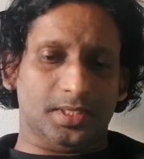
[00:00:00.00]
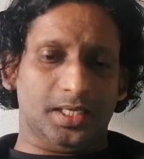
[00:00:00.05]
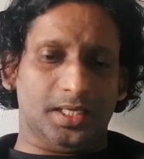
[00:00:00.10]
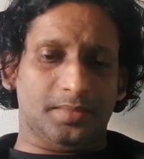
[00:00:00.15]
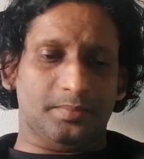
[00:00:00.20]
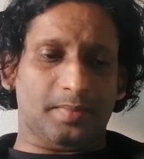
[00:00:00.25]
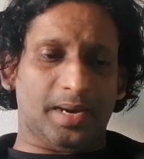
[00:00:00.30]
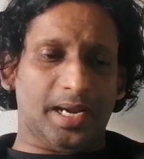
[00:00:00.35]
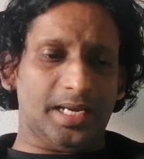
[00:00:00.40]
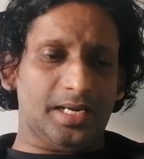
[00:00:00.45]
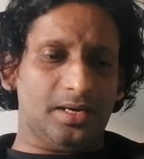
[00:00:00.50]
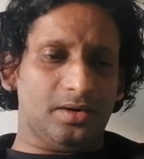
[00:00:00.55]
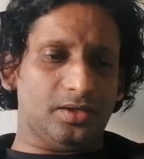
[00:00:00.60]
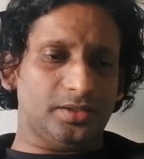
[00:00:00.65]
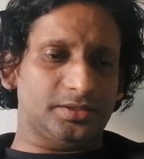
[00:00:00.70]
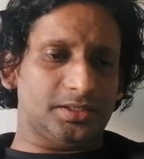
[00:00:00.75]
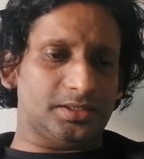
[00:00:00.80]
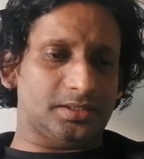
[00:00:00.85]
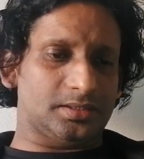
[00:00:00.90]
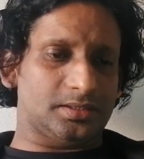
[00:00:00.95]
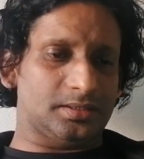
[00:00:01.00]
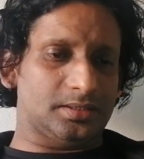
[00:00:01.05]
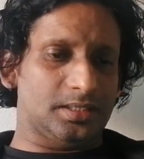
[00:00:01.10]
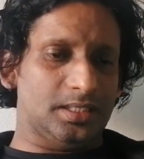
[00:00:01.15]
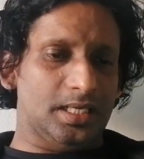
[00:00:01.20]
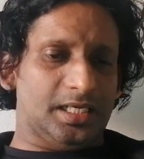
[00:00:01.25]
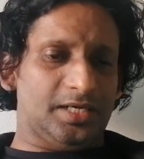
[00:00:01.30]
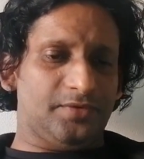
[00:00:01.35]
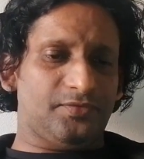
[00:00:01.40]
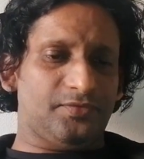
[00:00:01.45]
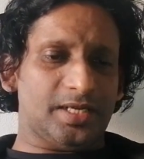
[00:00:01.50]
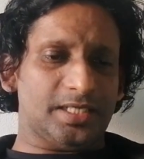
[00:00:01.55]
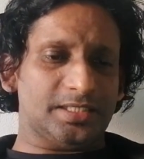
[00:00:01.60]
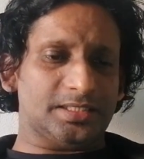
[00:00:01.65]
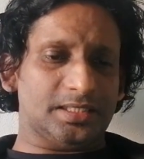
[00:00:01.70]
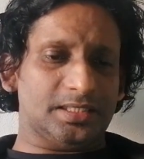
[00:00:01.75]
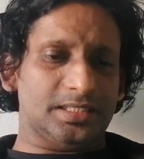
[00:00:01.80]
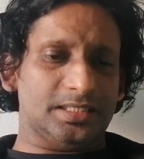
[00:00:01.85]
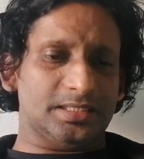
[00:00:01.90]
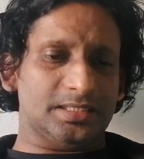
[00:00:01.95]
In my logic,
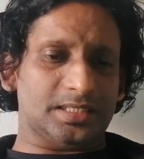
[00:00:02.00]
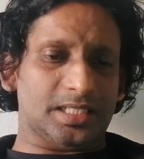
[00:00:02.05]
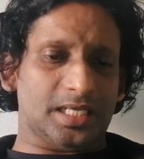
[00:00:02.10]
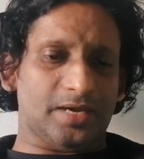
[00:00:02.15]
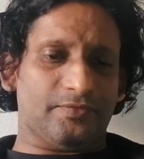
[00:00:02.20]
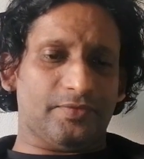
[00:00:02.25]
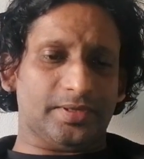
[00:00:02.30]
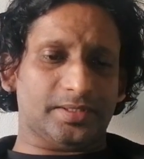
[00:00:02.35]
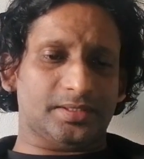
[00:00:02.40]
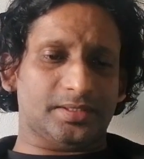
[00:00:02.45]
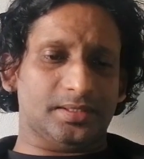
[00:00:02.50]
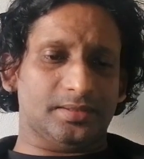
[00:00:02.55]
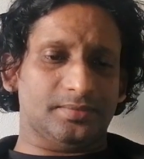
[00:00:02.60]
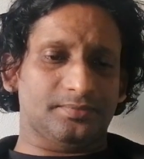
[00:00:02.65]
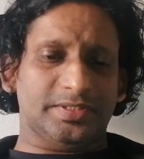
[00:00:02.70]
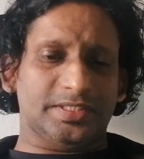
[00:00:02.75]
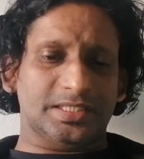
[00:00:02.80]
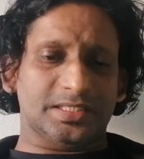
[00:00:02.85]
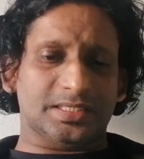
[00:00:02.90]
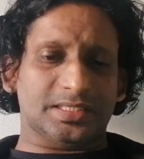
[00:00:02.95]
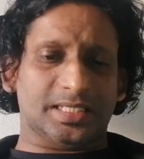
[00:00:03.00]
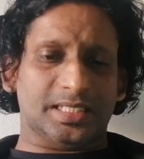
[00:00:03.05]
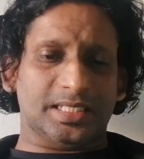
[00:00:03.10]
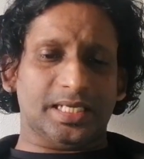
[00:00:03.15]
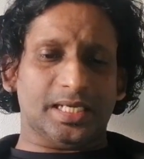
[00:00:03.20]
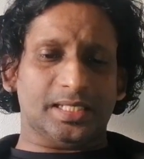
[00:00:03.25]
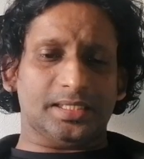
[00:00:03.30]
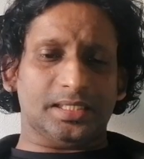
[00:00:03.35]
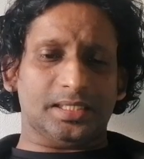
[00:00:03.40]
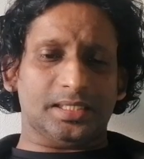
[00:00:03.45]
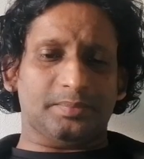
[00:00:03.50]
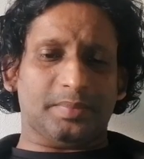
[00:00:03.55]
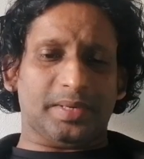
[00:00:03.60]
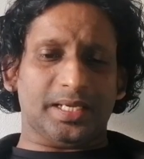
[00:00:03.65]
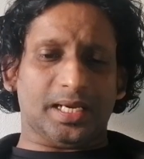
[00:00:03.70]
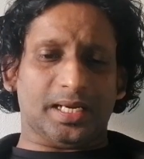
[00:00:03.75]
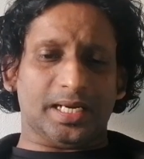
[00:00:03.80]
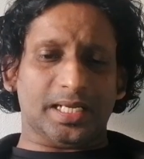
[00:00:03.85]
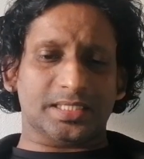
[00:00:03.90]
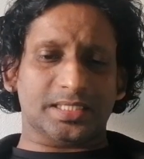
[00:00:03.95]
inflation is the effect which is created by
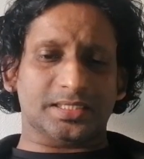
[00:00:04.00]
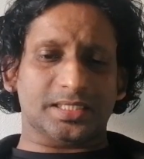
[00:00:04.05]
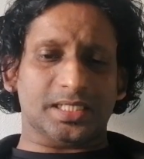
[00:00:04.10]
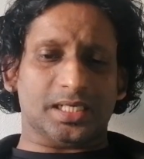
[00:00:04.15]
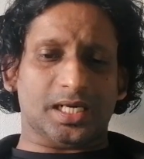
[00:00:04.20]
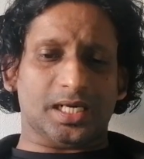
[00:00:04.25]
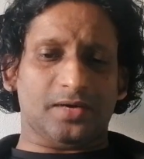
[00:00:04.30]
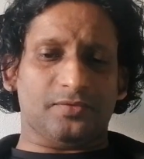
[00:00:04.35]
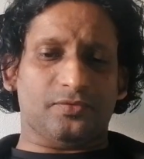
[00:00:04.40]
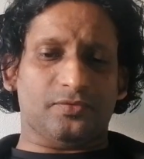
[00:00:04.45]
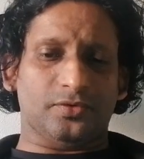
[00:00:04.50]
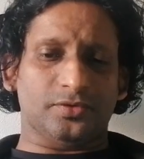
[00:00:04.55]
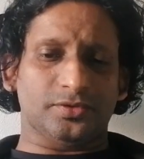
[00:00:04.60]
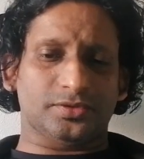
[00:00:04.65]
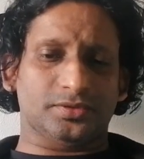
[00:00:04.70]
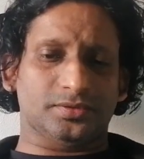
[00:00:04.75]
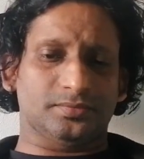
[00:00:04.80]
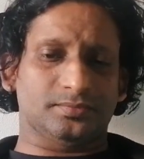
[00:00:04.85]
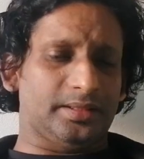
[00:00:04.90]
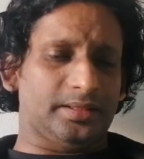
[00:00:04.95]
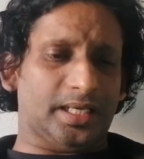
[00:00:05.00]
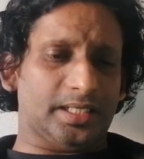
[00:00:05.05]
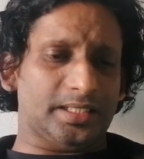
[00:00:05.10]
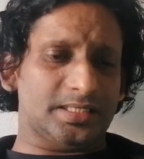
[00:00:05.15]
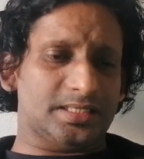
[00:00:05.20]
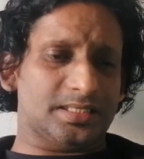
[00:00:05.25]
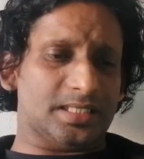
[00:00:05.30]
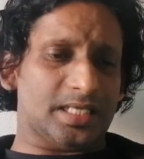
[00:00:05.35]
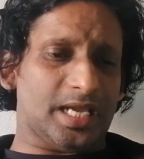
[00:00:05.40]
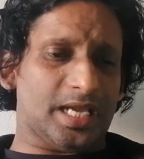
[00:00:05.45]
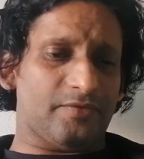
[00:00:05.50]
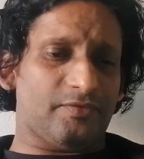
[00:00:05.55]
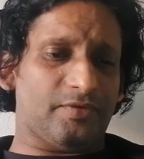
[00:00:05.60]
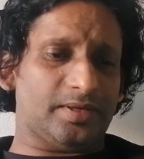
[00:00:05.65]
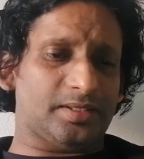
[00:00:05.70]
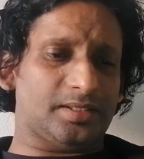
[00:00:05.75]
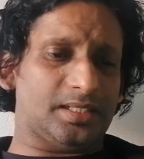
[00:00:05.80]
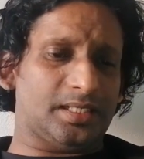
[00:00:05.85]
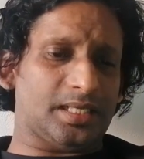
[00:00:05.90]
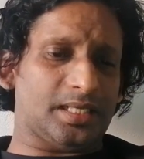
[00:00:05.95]
an external force that is
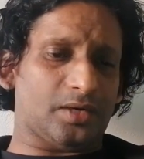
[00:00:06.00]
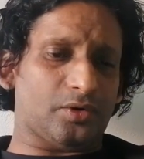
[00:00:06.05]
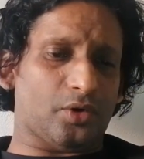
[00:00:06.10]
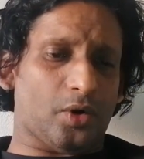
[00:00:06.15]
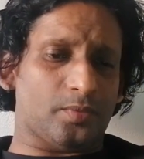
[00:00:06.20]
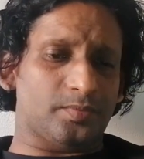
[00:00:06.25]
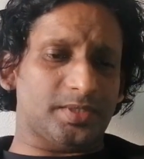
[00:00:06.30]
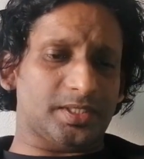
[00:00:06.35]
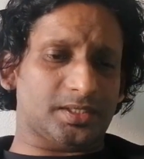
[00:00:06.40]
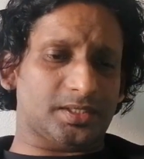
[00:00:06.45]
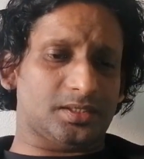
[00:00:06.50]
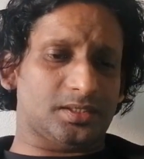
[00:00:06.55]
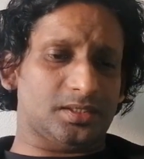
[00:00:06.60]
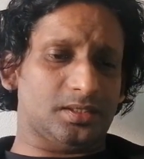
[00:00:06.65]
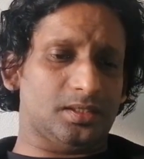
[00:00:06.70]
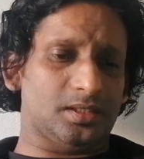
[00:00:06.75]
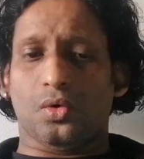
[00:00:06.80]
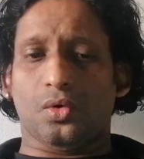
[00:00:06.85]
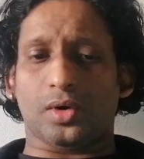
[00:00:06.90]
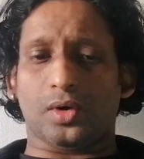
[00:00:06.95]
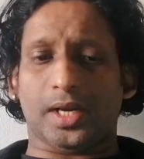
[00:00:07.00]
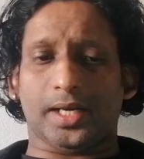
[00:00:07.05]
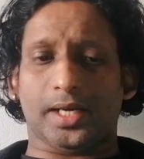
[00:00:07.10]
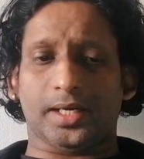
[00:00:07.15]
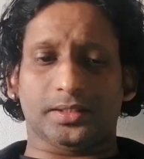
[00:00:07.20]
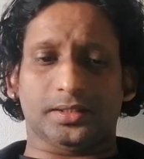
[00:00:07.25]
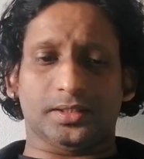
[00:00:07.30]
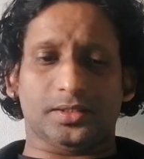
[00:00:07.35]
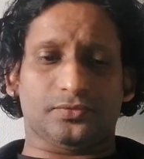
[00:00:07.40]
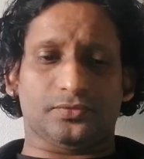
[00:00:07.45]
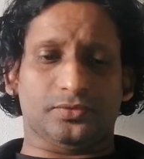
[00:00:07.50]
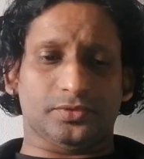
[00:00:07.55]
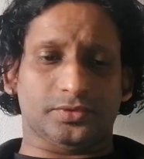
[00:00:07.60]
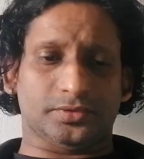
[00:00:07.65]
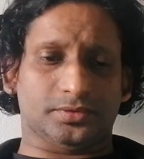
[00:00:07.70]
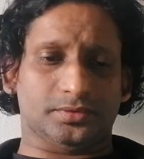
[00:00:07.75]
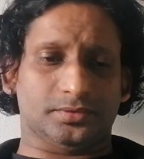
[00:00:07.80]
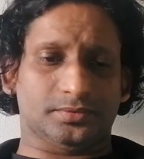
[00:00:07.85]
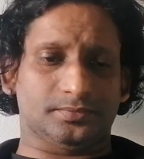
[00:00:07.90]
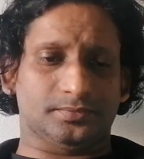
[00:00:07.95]
affecting an object or another
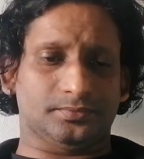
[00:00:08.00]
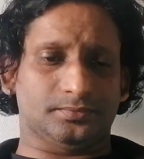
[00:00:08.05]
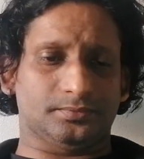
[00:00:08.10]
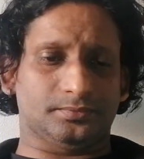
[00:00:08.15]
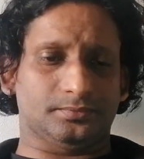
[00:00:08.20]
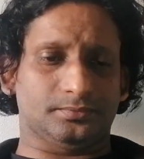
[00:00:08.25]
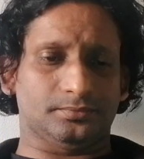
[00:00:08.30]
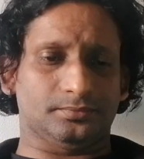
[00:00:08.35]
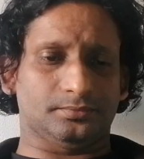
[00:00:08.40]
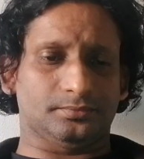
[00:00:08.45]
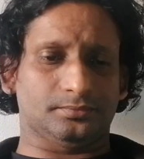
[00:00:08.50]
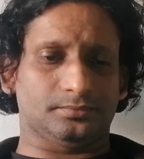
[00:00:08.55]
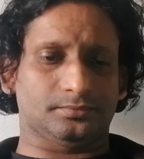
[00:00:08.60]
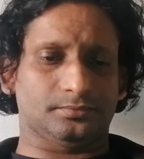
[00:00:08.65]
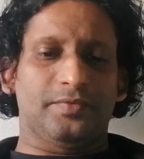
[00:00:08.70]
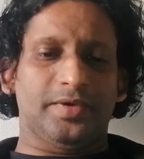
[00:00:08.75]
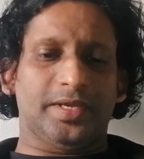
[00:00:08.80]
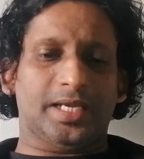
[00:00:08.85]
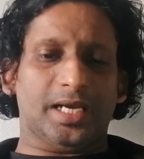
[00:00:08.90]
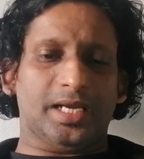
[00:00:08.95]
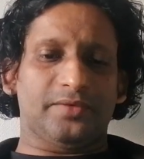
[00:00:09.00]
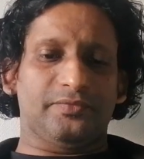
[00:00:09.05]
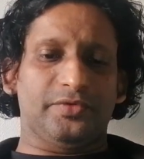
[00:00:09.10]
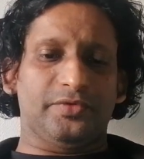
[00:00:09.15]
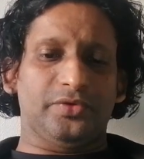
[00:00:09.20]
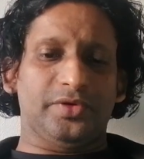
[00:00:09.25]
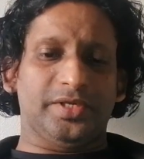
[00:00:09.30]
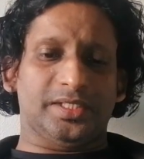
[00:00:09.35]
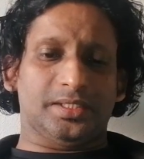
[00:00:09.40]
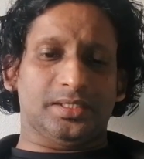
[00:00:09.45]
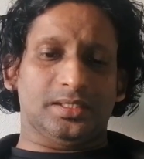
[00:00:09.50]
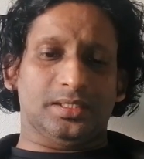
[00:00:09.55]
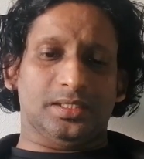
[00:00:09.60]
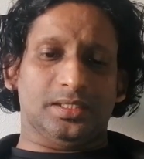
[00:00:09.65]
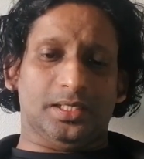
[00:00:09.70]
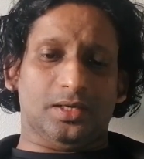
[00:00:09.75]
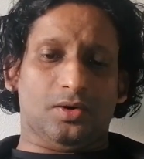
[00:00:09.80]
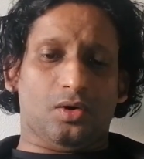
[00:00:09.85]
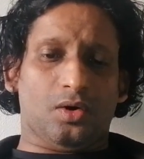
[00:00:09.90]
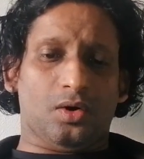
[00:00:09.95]
force. We can view it
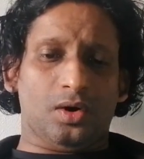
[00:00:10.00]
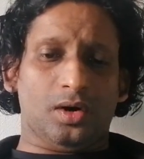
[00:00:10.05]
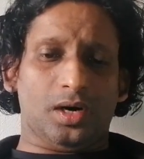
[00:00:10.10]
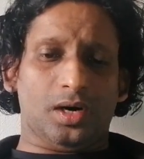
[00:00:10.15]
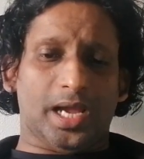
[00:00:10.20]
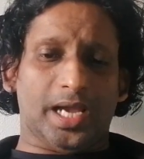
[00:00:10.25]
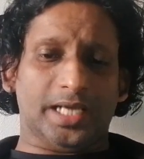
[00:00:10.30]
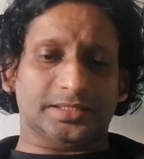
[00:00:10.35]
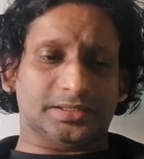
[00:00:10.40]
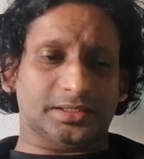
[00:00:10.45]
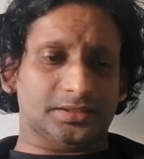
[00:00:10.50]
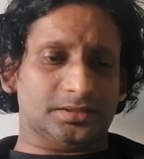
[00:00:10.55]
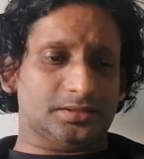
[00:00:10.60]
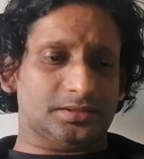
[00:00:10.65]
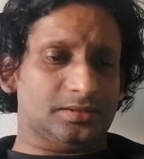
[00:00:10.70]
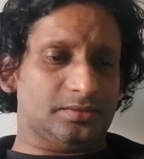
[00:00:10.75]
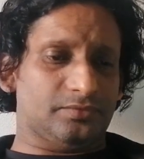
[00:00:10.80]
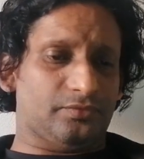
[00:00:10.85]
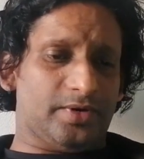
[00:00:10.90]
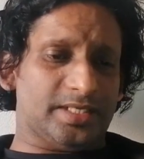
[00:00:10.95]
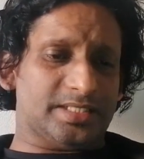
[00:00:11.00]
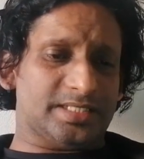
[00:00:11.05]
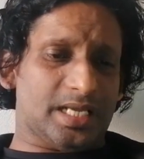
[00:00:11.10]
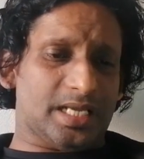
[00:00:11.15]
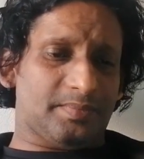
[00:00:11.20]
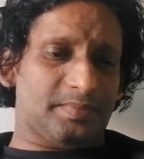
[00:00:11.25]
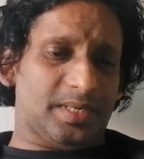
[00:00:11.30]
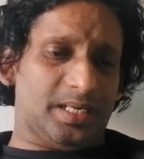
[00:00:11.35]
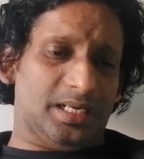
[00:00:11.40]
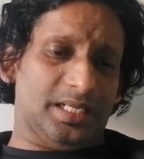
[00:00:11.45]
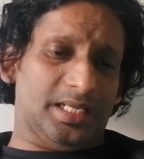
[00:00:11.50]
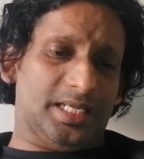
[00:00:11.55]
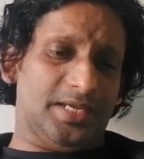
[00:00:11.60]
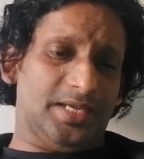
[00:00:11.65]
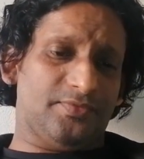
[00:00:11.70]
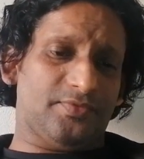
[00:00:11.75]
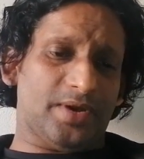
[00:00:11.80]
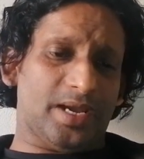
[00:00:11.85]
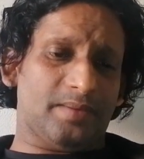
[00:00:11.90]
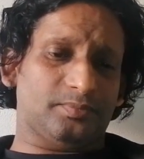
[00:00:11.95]
in all actions. For example,
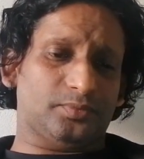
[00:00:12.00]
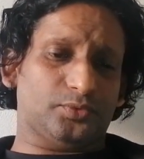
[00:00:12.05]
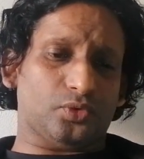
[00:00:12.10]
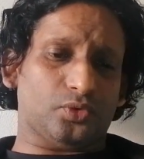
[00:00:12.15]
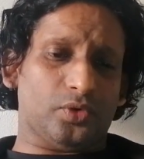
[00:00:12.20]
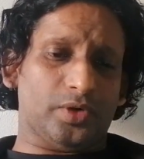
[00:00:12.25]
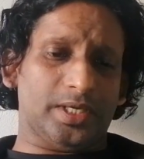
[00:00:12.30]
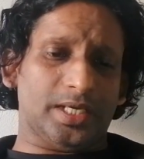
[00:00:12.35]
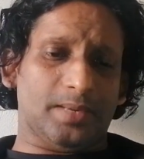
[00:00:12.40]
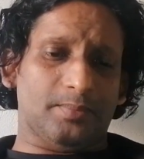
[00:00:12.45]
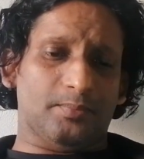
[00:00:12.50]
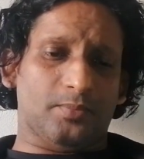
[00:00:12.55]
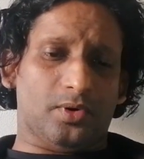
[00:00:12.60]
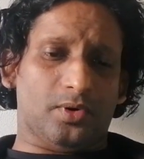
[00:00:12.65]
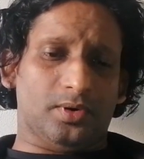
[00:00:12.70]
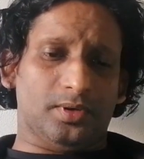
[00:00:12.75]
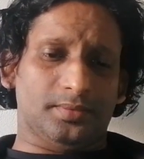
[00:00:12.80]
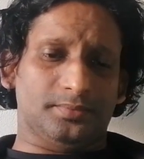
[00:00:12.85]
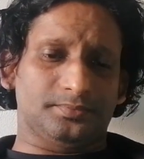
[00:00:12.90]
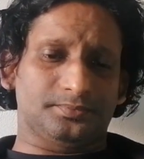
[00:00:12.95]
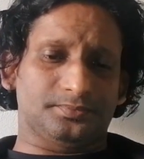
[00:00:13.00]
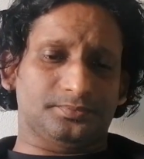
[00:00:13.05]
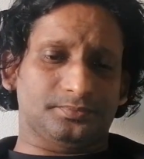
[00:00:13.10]
if I am throwing a ball,